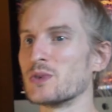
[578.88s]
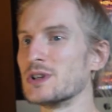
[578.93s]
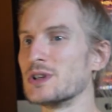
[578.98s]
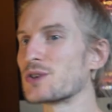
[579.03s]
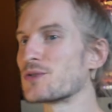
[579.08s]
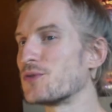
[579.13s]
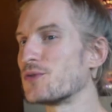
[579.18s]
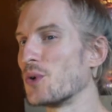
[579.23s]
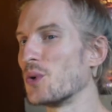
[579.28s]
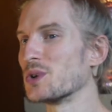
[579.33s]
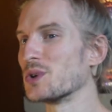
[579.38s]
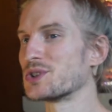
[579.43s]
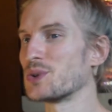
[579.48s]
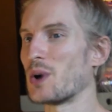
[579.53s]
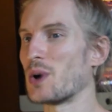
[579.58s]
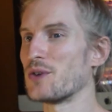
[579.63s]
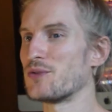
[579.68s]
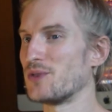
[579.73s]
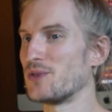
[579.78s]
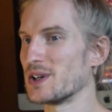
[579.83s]
We look
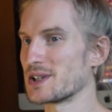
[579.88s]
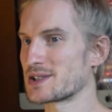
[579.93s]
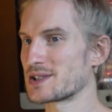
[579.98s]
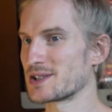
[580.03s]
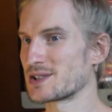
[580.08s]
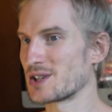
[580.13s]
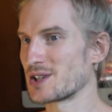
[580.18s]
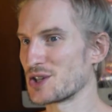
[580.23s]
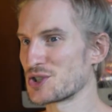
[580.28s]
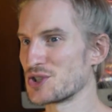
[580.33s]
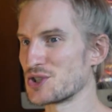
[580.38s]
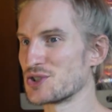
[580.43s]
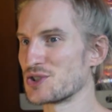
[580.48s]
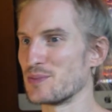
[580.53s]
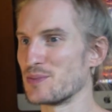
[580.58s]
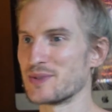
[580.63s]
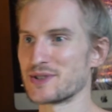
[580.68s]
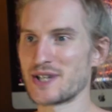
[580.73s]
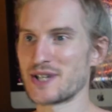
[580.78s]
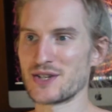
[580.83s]
forward to our first
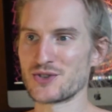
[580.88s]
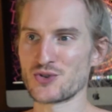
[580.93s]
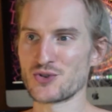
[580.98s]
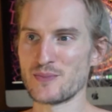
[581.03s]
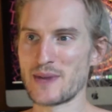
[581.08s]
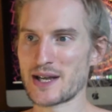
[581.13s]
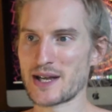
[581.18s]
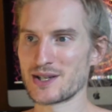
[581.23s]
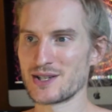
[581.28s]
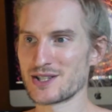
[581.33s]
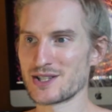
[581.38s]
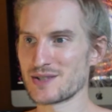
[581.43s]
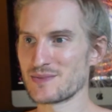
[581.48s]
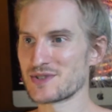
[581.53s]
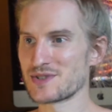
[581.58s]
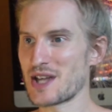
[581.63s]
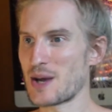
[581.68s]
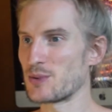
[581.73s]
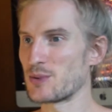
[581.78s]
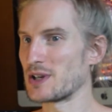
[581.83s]
discussions on potential
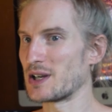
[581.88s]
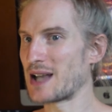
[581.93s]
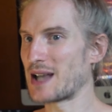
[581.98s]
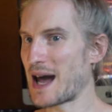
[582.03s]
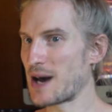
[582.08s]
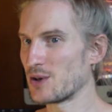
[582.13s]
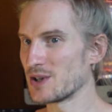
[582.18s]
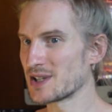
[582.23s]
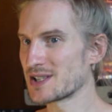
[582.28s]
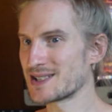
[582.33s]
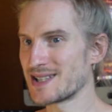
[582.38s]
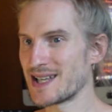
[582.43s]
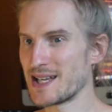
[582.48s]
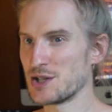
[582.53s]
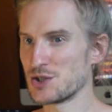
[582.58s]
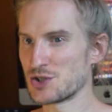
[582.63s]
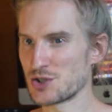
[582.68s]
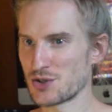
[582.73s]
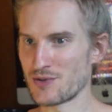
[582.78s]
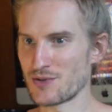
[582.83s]
mechanisms that will allow us
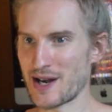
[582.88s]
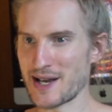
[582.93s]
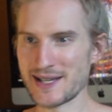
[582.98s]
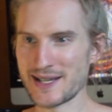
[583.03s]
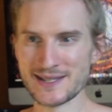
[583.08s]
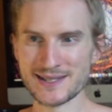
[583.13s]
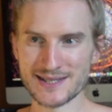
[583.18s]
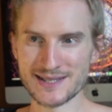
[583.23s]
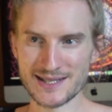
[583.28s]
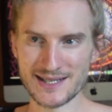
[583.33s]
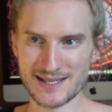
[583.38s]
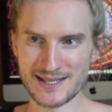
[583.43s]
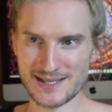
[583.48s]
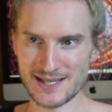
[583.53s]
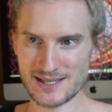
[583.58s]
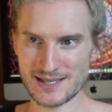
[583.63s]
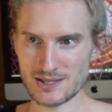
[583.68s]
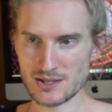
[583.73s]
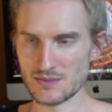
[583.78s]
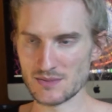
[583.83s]
to integrate into
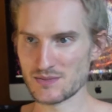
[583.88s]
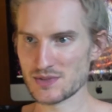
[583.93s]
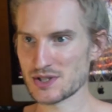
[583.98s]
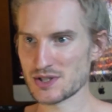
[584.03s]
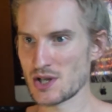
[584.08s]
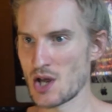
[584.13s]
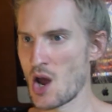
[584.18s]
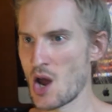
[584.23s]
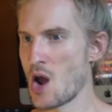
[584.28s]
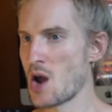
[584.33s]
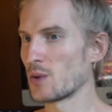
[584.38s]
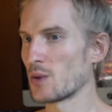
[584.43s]
these systems,